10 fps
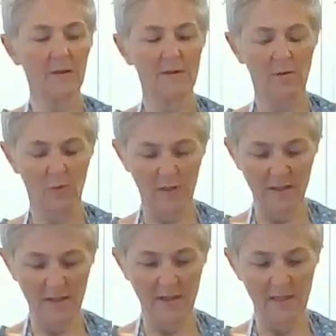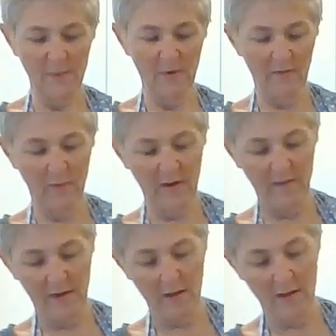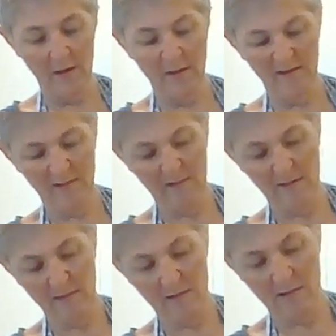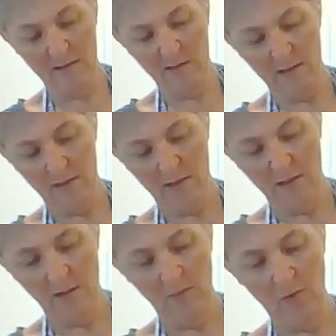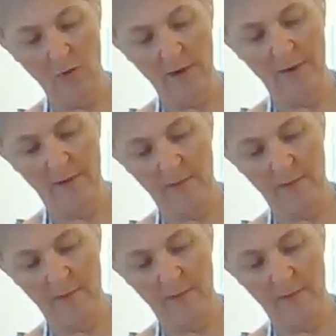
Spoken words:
So 1 teaspoon of white vinegar. Oh, Lord.